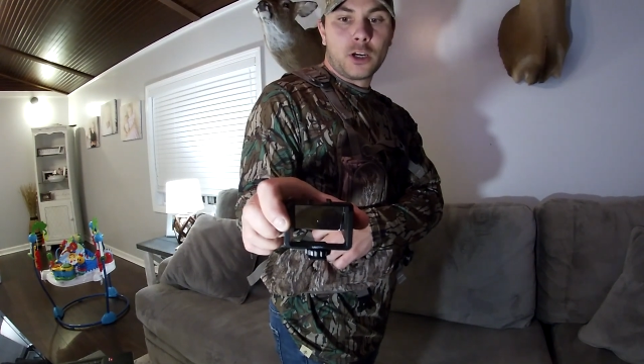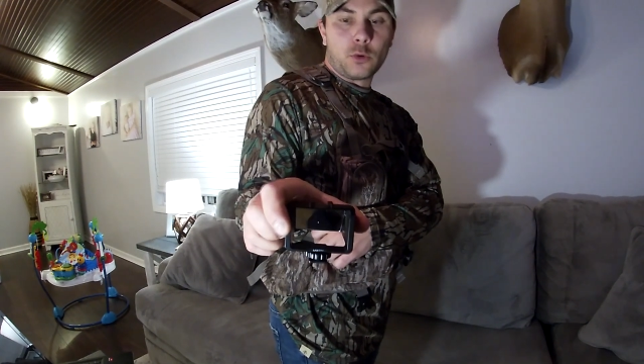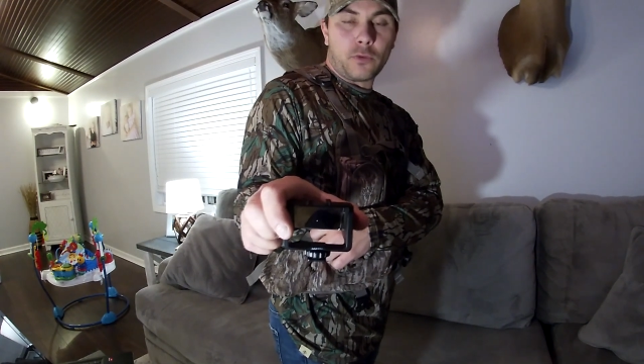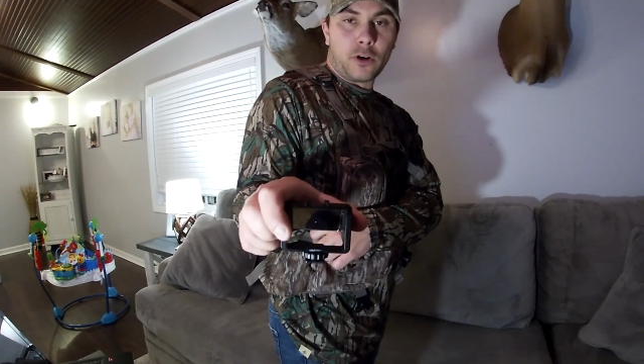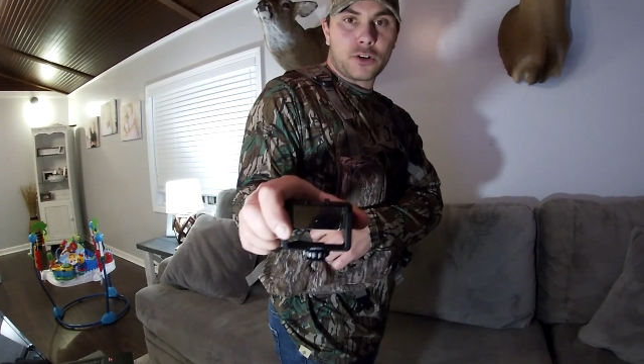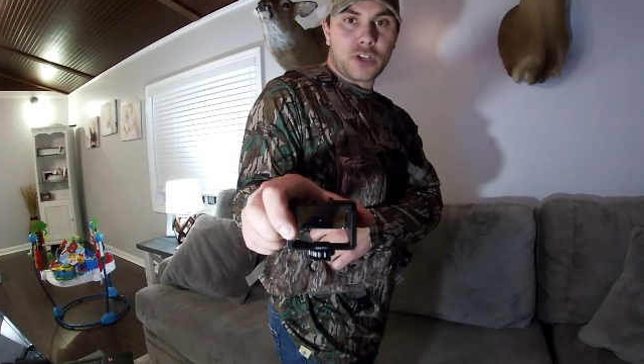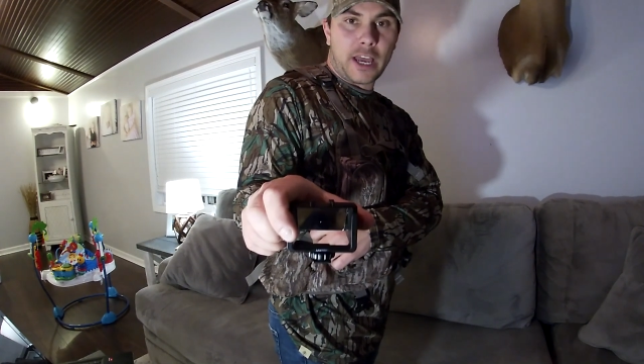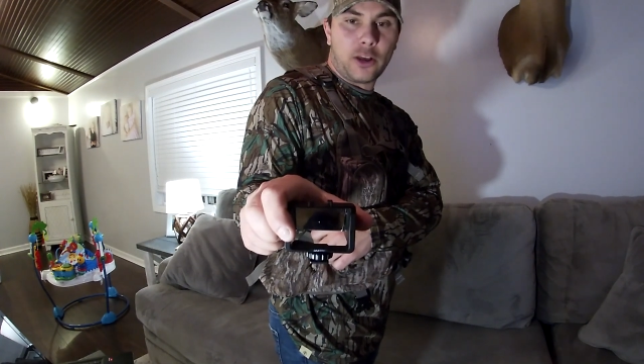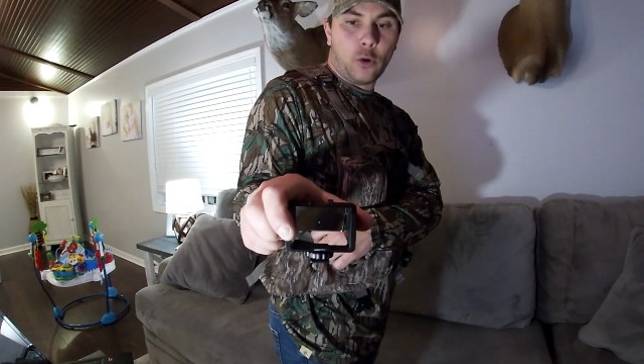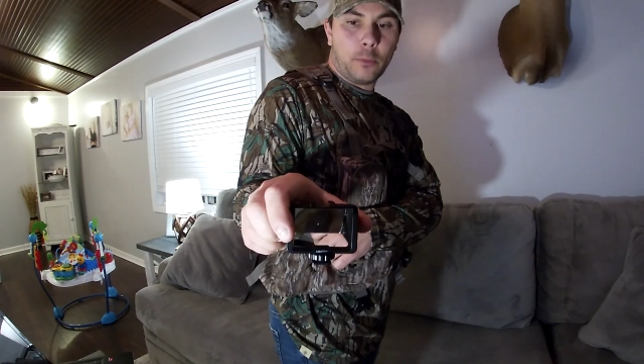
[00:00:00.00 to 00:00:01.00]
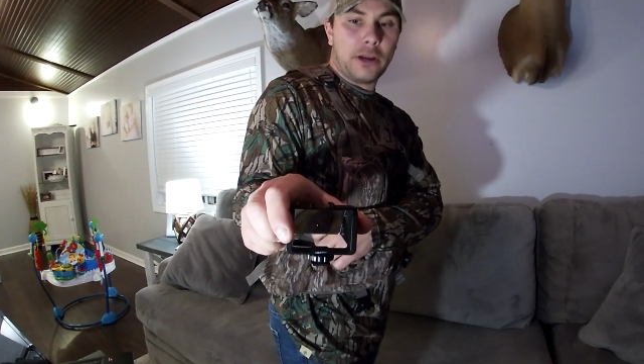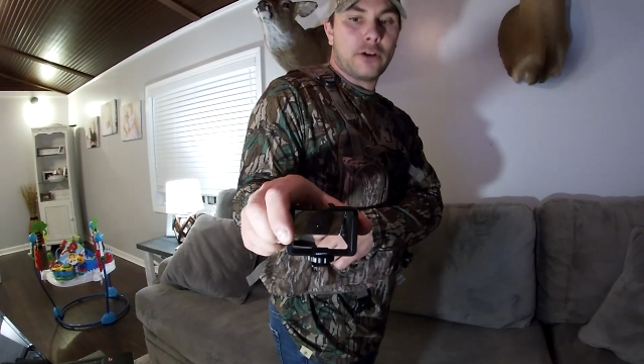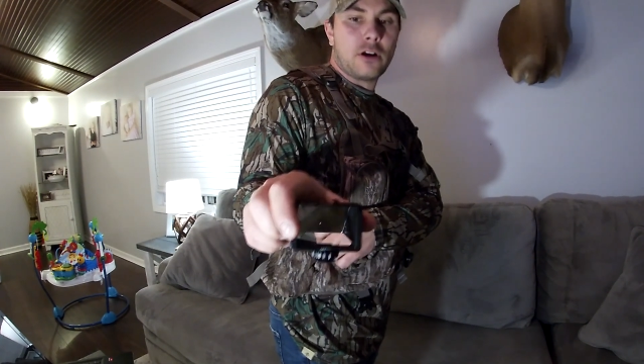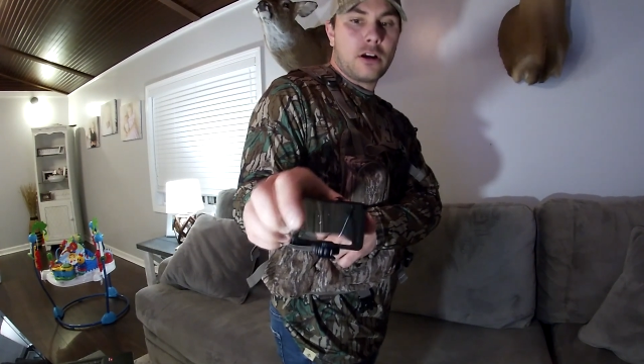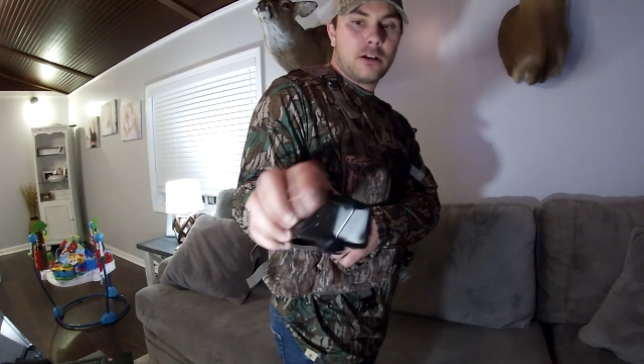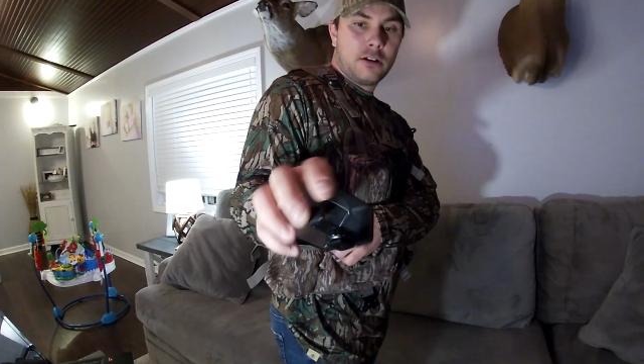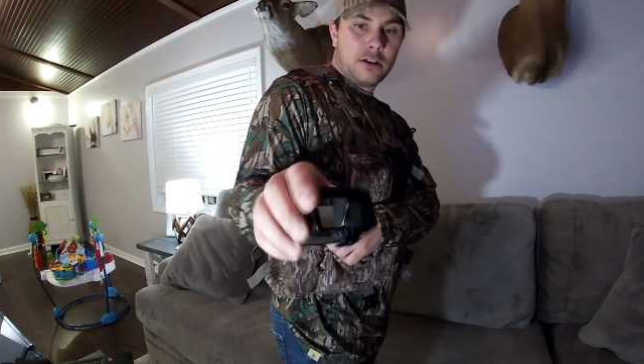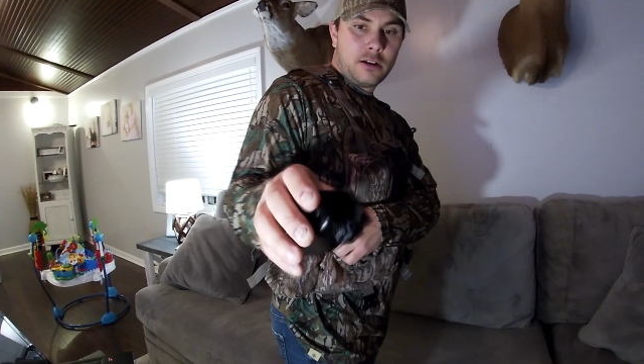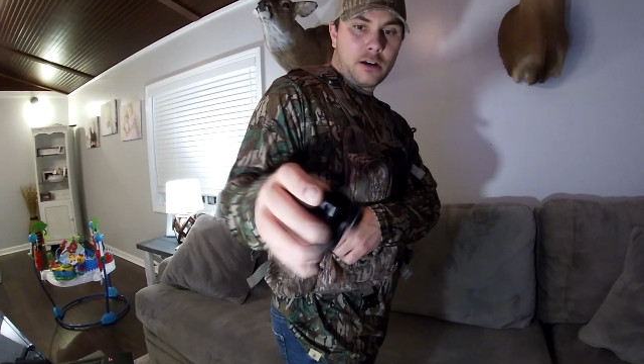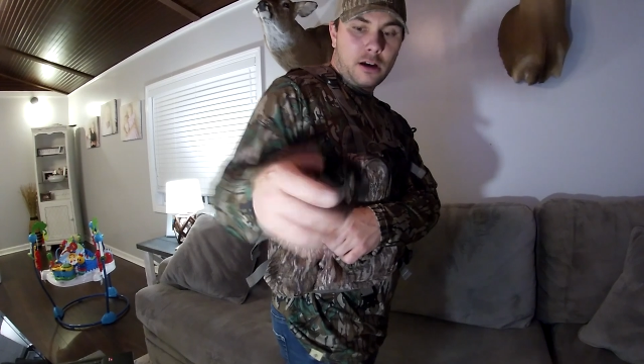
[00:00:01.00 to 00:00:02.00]
reverse angle mirror
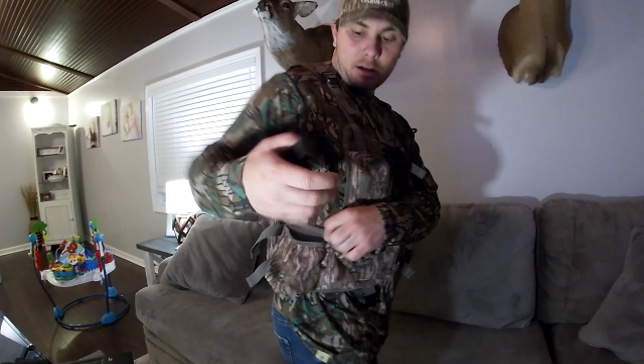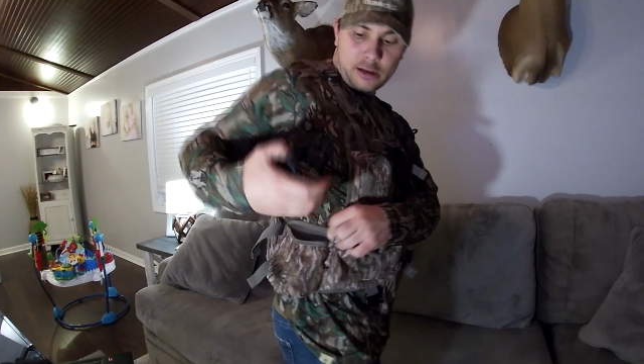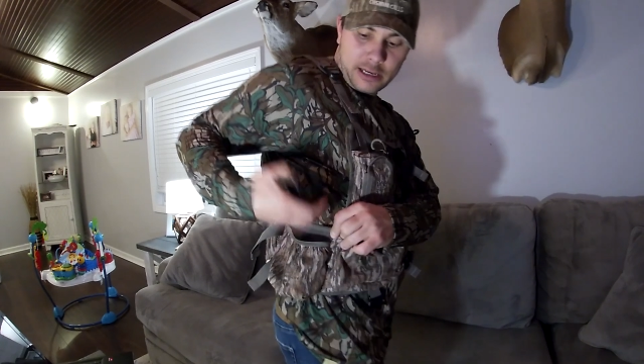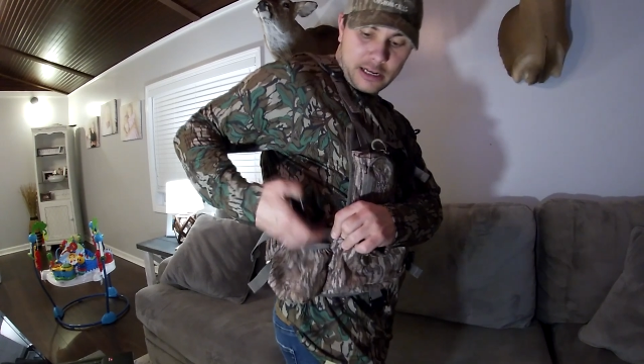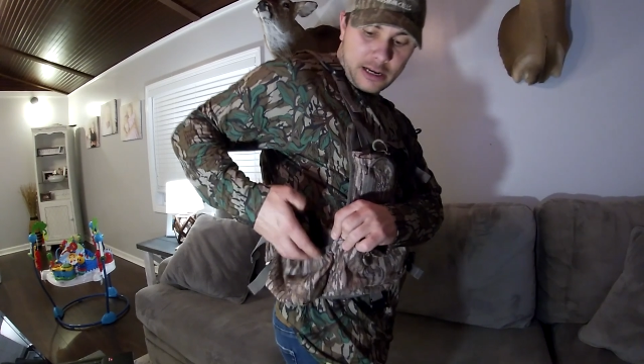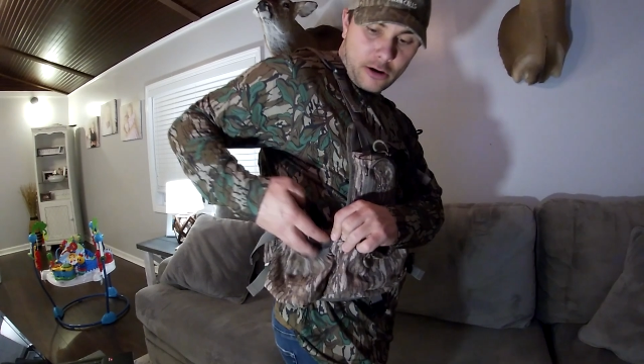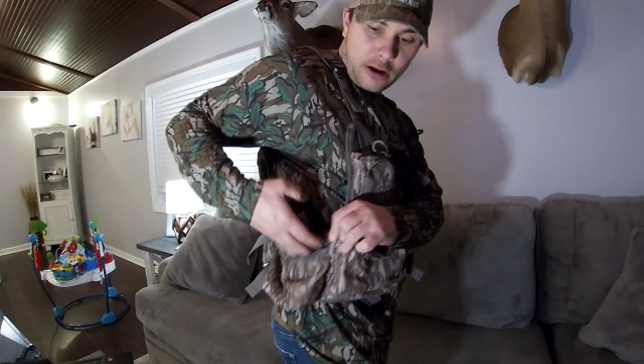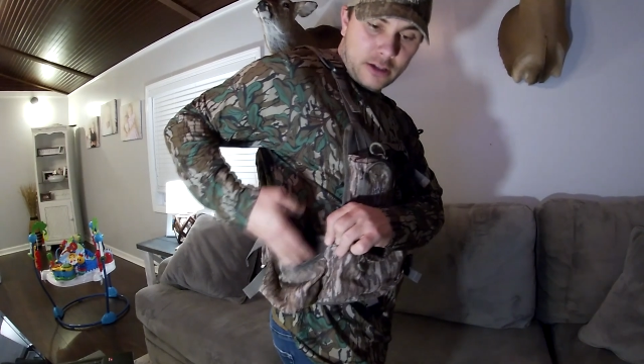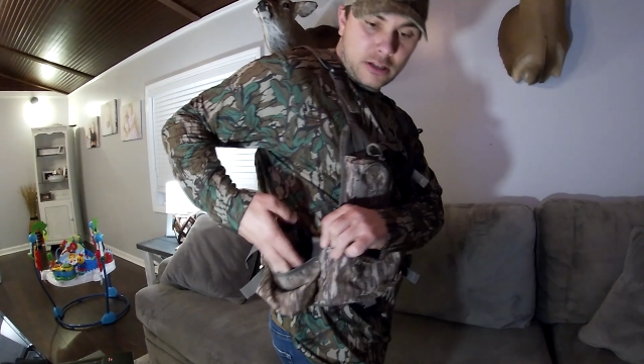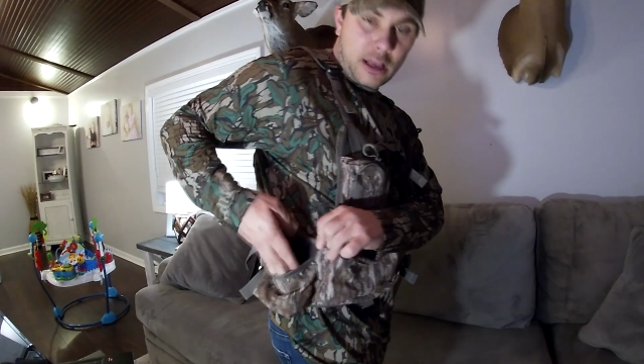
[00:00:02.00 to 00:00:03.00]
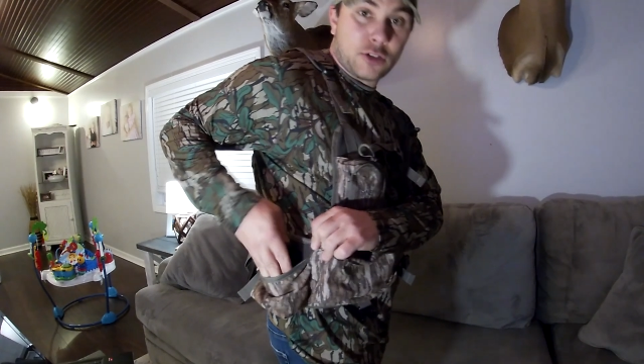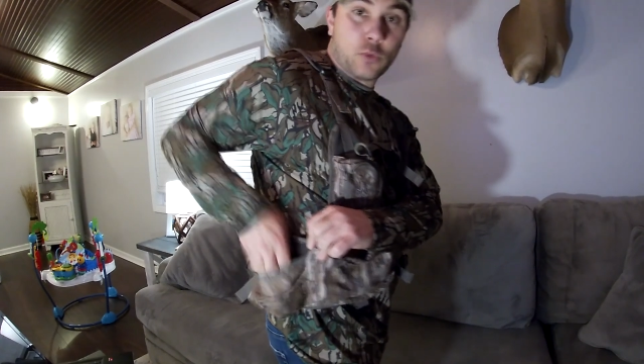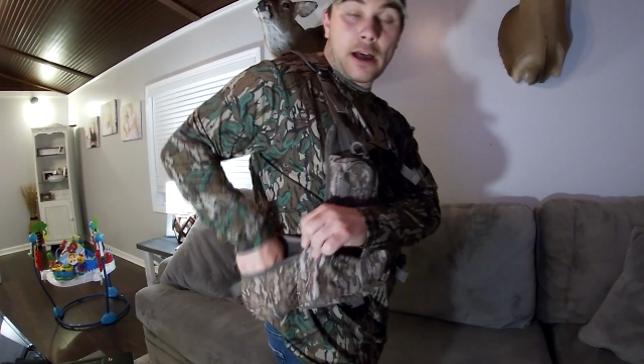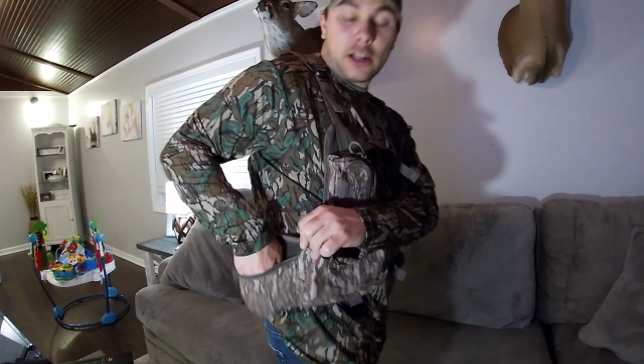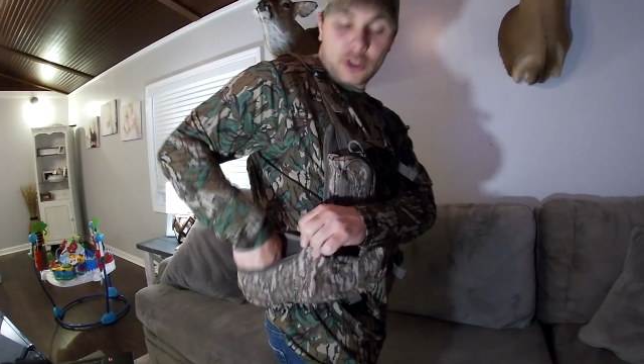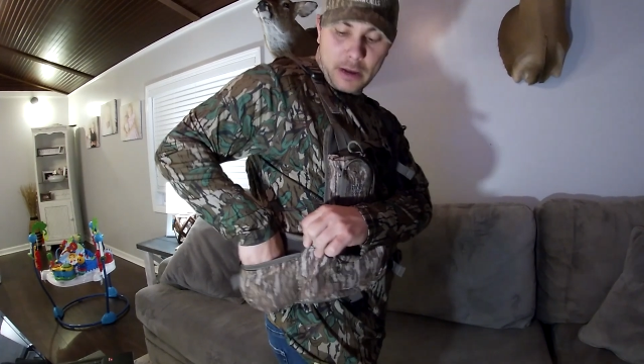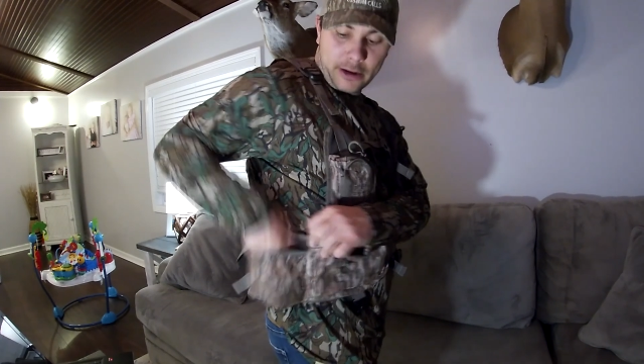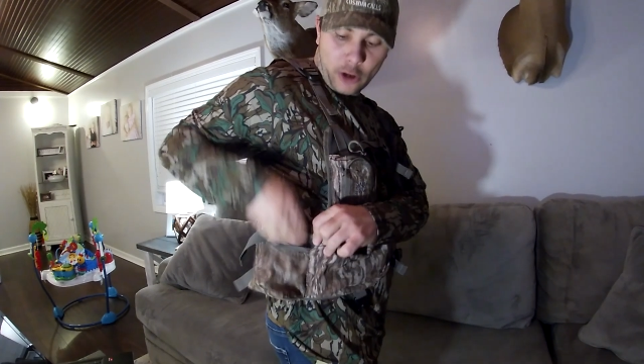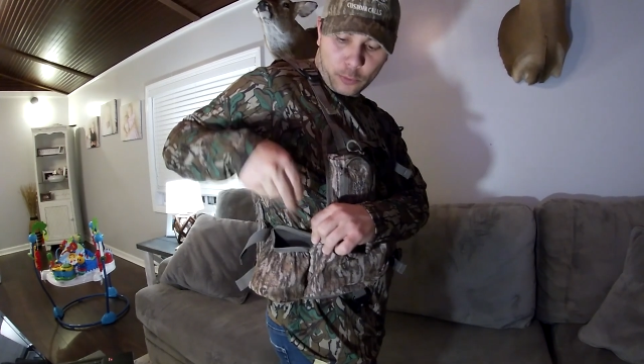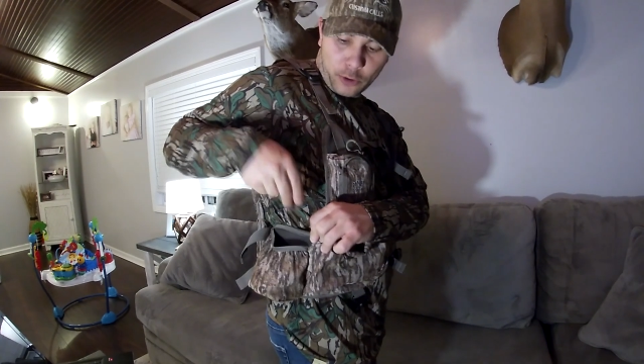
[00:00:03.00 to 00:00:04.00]
in here as well as my
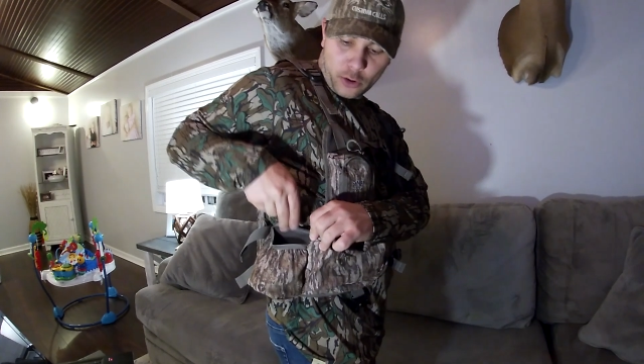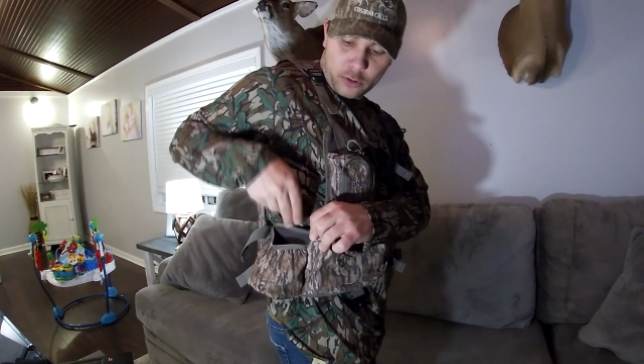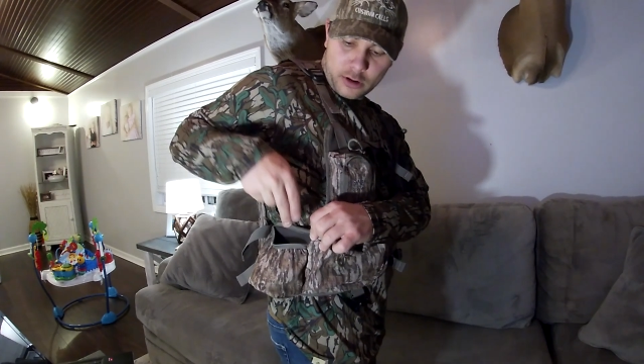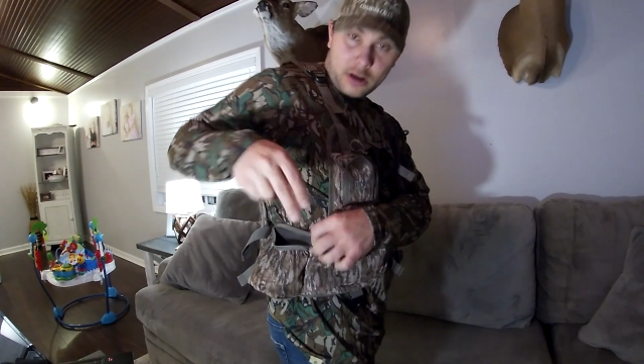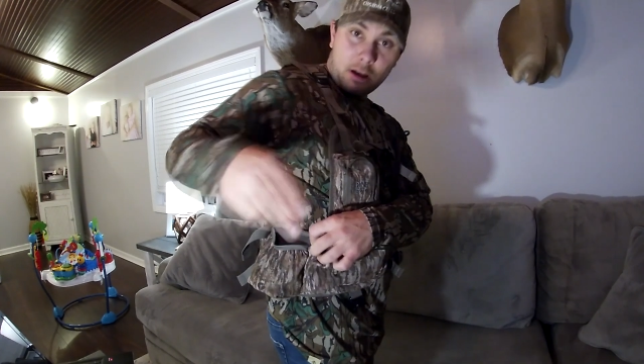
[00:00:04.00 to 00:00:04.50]
GoPro.